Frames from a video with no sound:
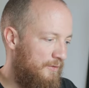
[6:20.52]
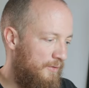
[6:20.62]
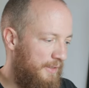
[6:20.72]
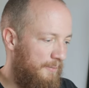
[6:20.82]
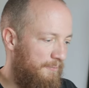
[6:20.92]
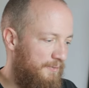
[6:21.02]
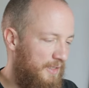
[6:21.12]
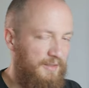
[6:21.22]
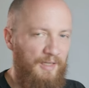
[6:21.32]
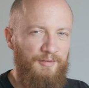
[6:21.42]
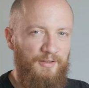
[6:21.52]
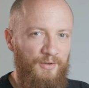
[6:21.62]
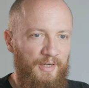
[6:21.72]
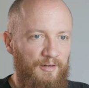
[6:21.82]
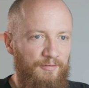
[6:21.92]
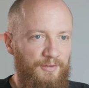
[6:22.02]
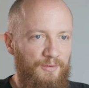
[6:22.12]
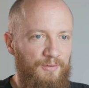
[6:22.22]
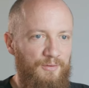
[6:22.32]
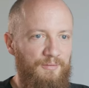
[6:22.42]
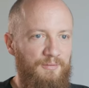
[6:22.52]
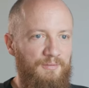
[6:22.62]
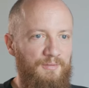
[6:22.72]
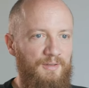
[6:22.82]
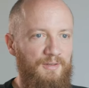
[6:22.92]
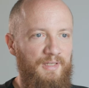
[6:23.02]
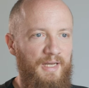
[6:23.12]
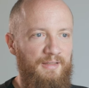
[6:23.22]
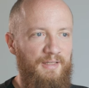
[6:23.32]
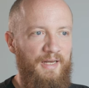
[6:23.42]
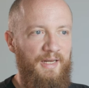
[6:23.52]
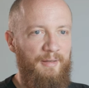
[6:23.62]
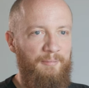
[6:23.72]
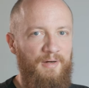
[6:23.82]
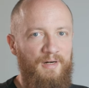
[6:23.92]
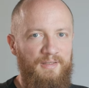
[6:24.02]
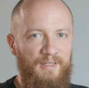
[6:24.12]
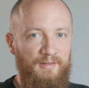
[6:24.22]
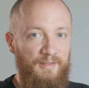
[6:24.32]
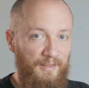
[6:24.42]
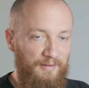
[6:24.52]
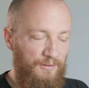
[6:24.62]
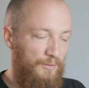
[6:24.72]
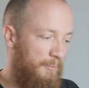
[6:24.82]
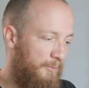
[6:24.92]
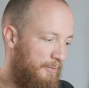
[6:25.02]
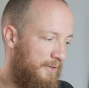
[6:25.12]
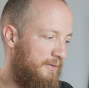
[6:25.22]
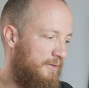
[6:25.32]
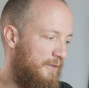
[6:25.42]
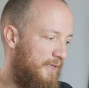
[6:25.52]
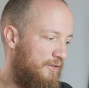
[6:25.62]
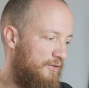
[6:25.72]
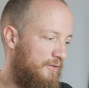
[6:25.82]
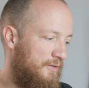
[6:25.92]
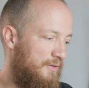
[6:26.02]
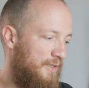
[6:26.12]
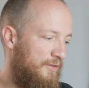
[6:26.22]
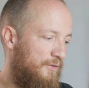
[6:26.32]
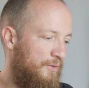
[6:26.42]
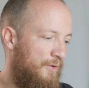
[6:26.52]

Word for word: So yeah, that's kind of the trade-off. You get a part that is easy to implement and just gets